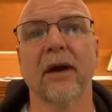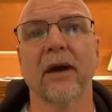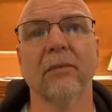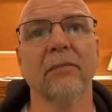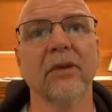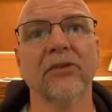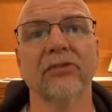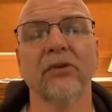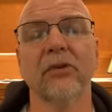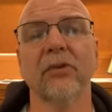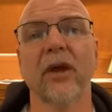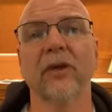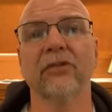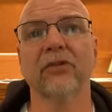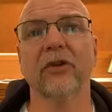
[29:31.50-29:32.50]
Uh, missed
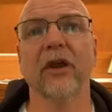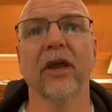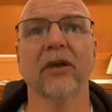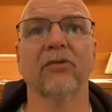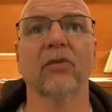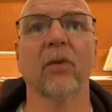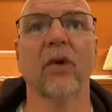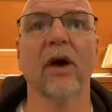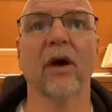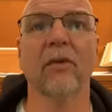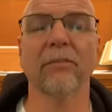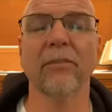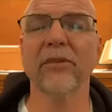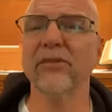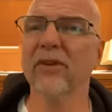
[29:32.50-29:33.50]
you yesterday as
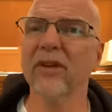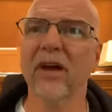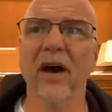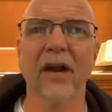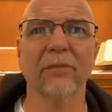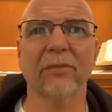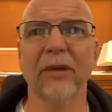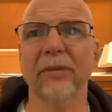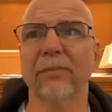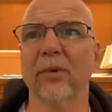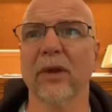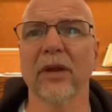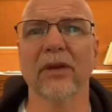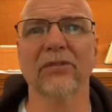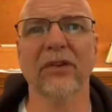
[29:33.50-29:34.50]
well. Missed a lot of
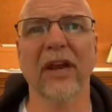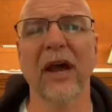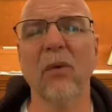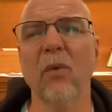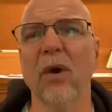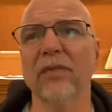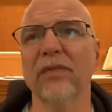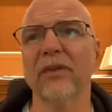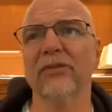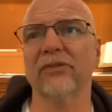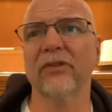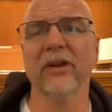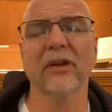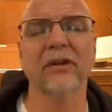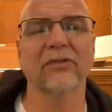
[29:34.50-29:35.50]
people. Like I said, I want this
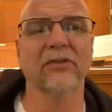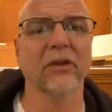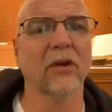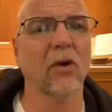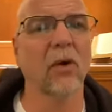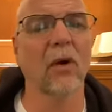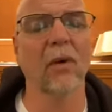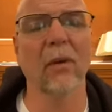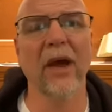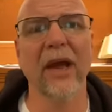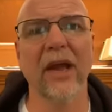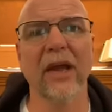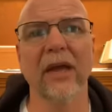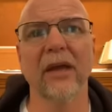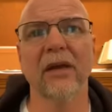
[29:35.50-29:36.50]
sickness to go
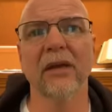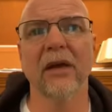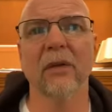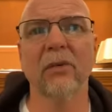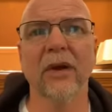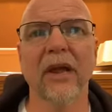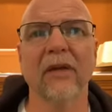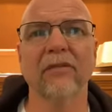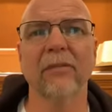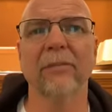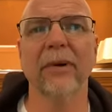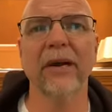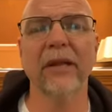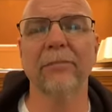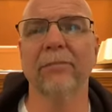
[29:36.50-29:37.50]
away. I want
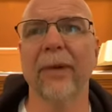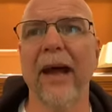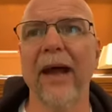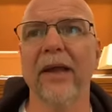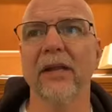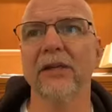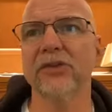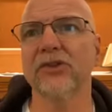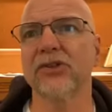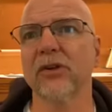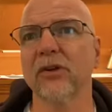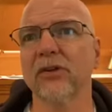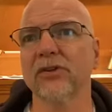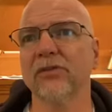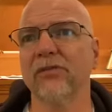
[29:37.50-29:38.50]
everybody back in
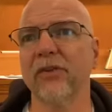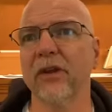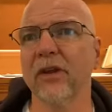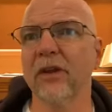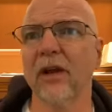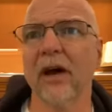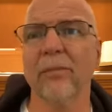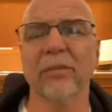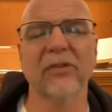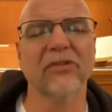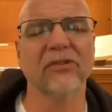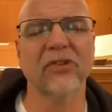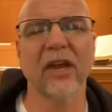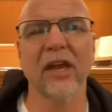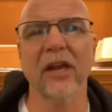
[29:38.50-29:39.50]
church filling up and
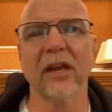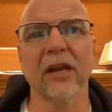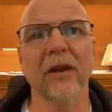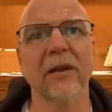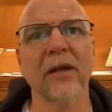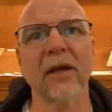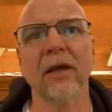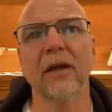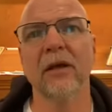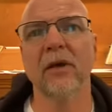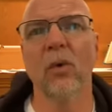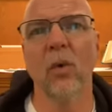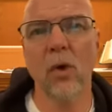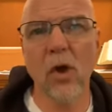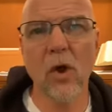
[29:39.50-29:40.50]
singing and
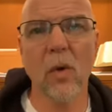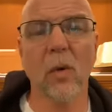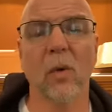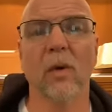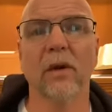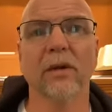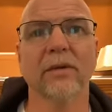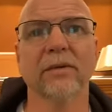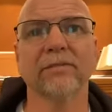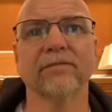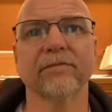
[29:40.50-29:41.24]
woo!